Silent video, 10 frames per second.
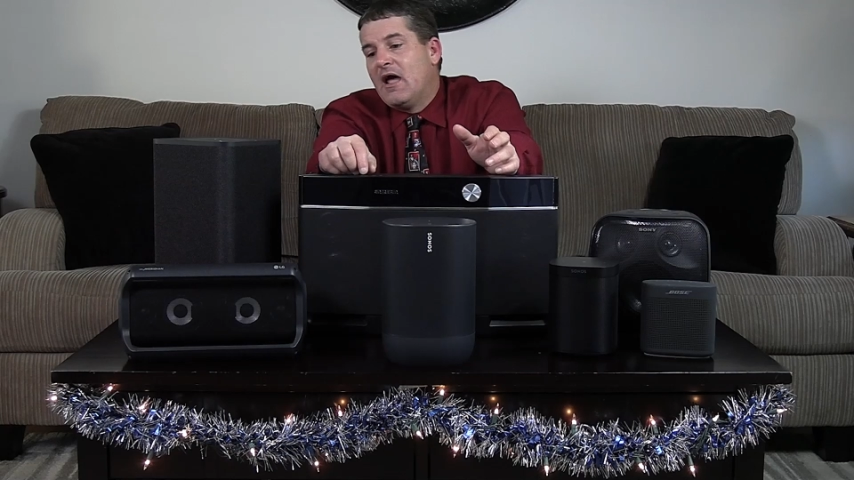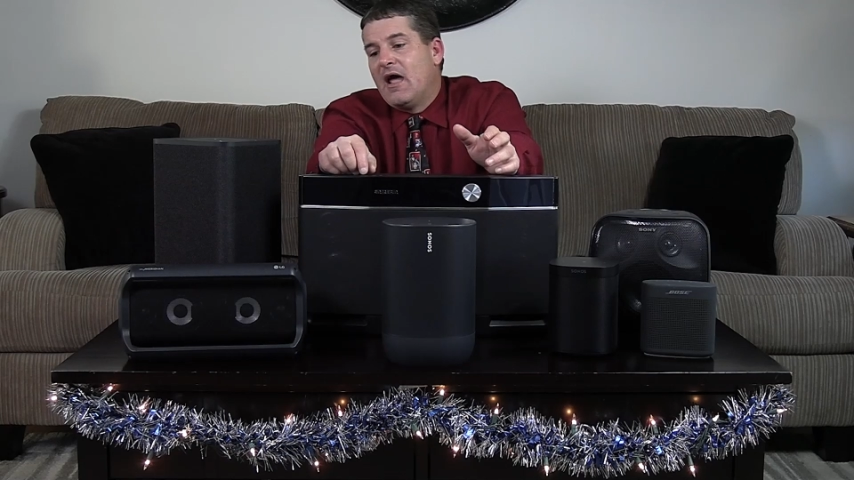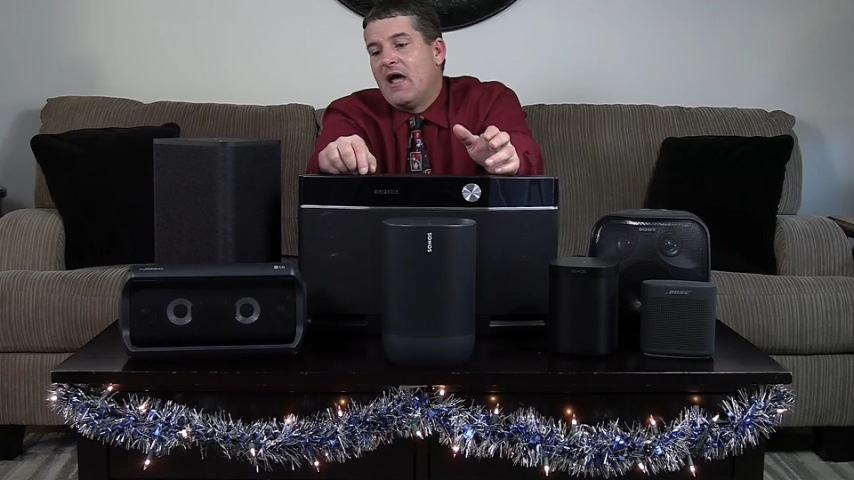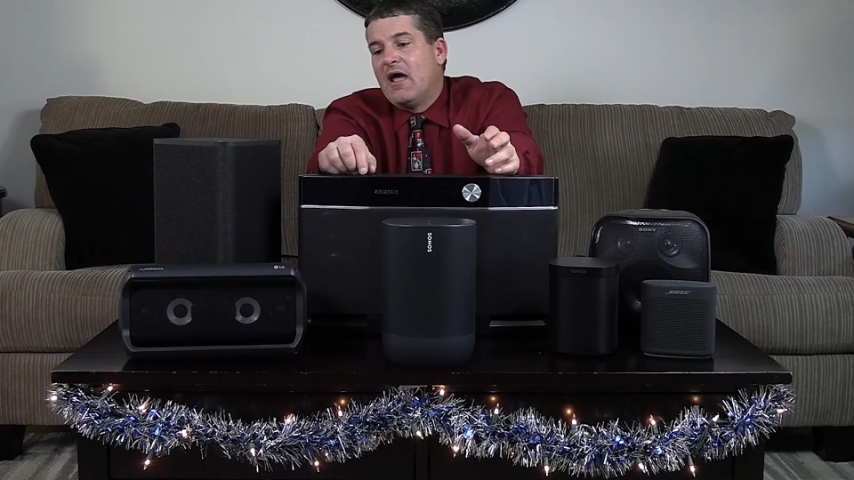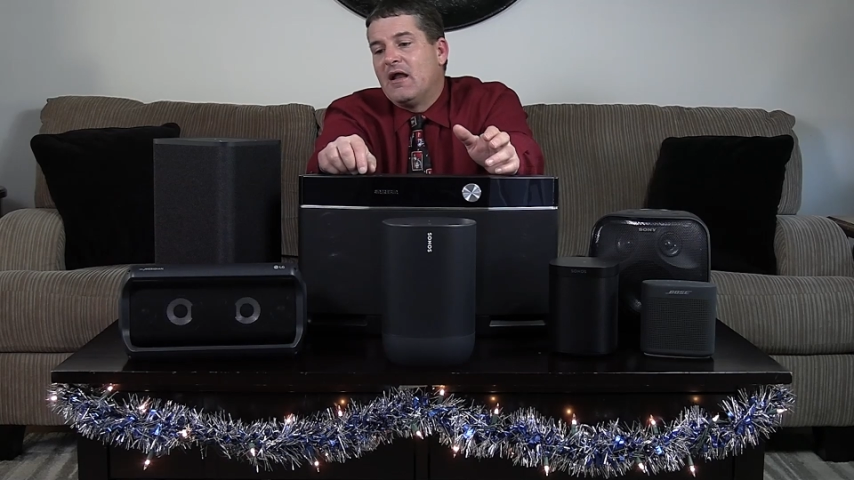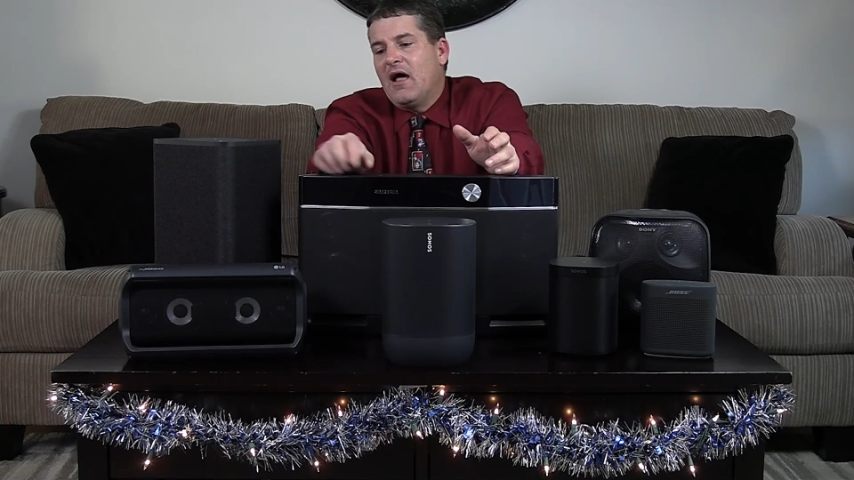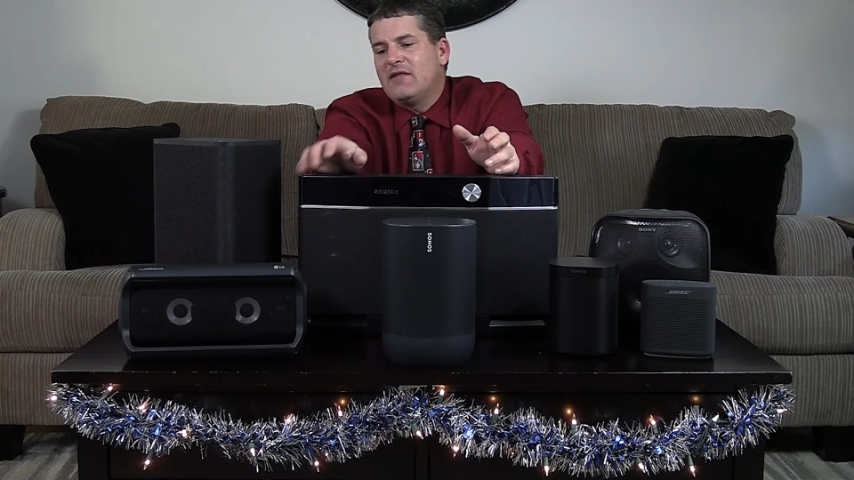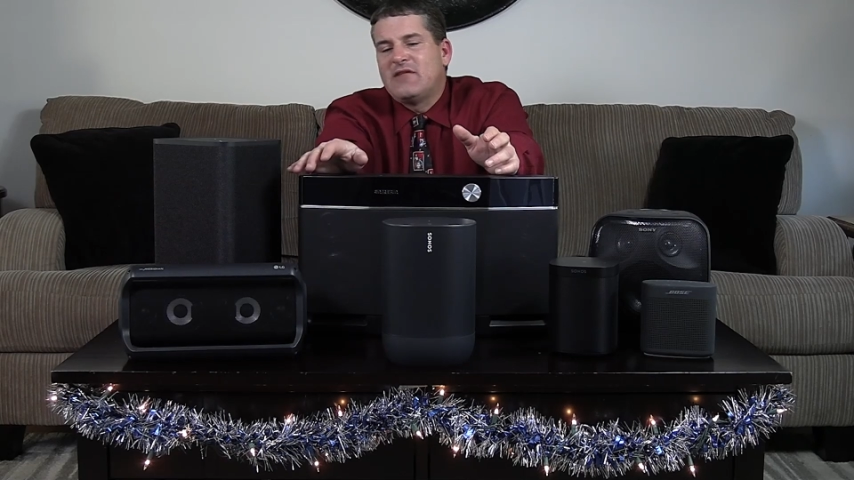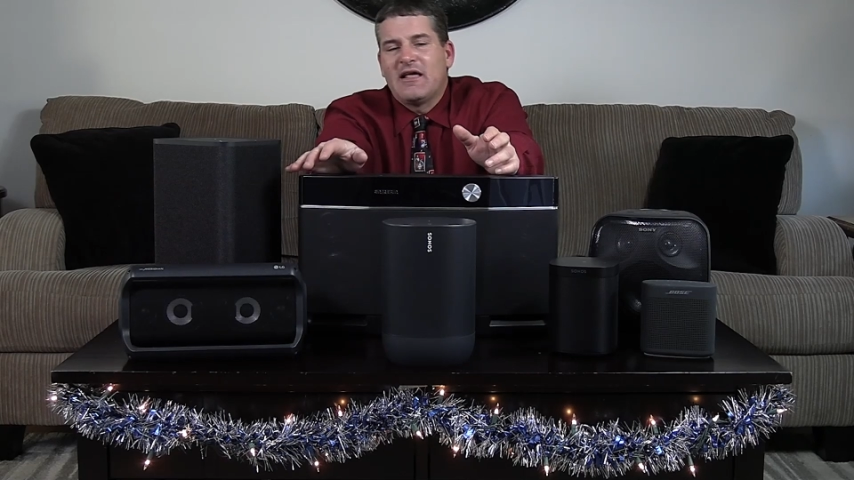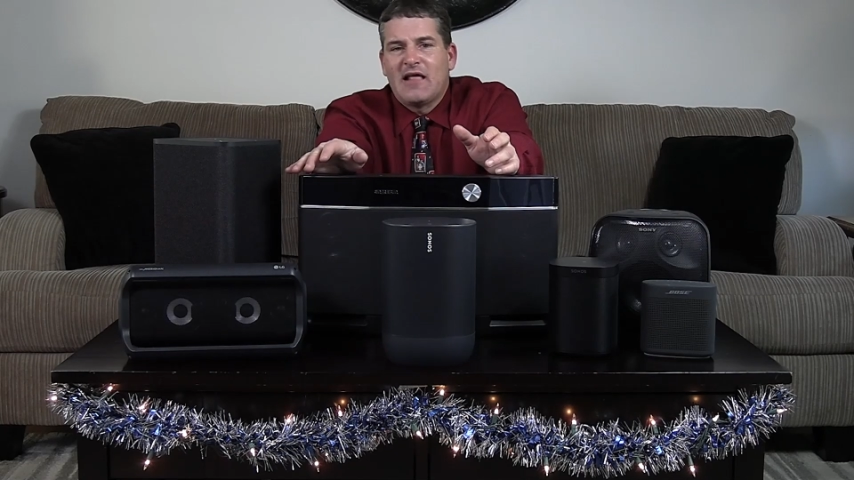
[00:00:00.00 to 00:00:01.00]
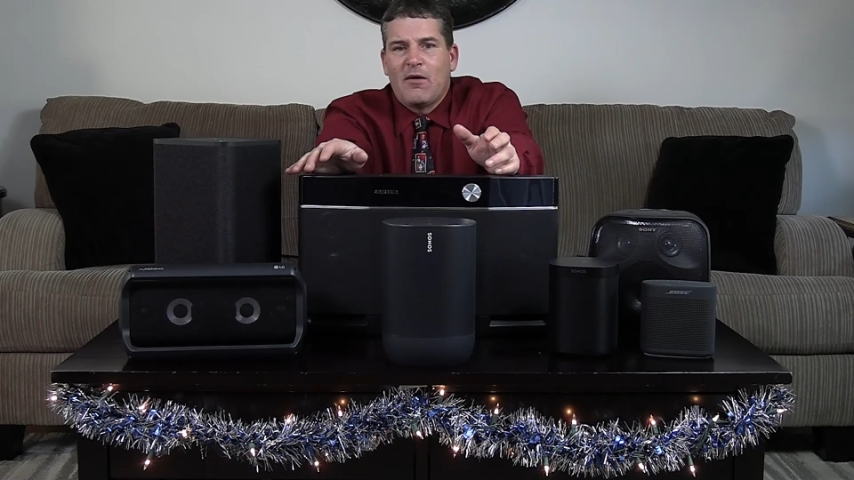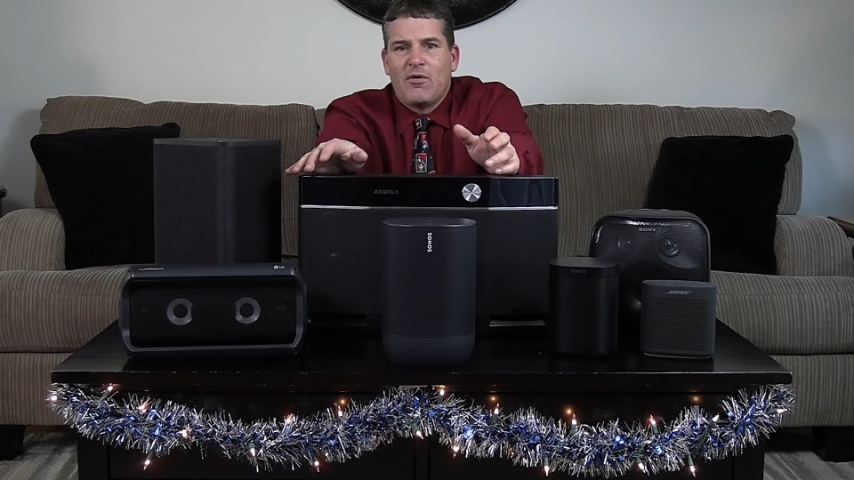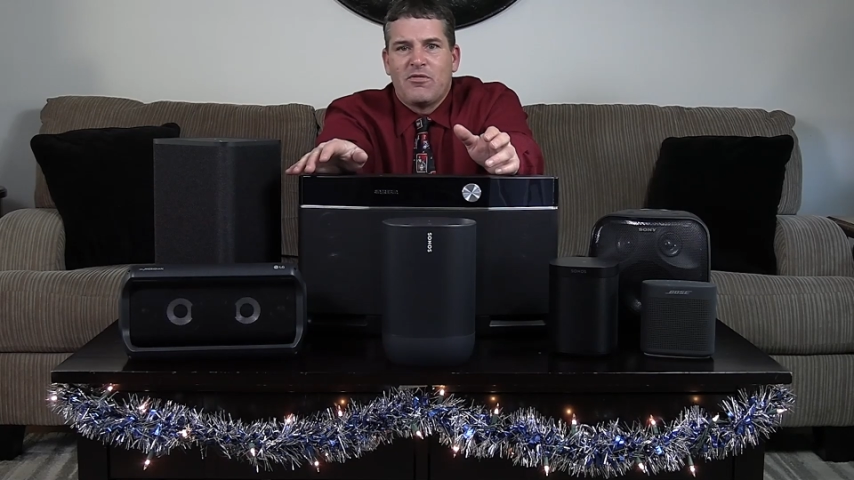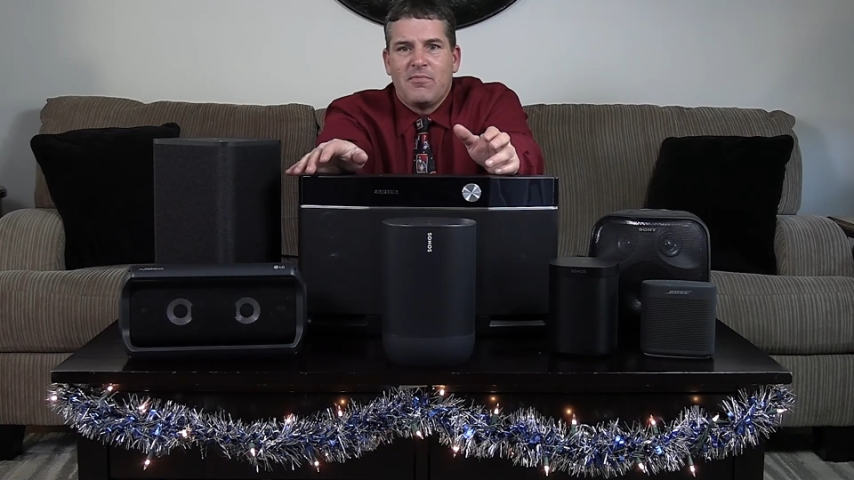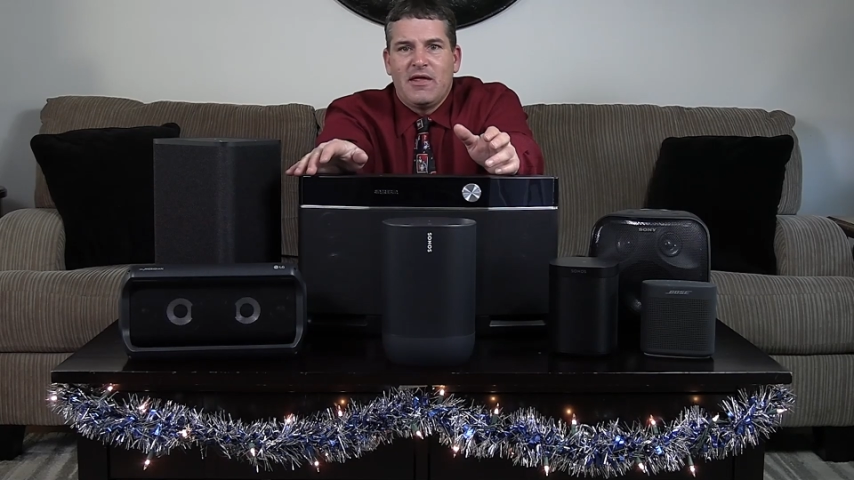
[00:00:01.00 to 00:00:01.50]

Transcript: and I take that with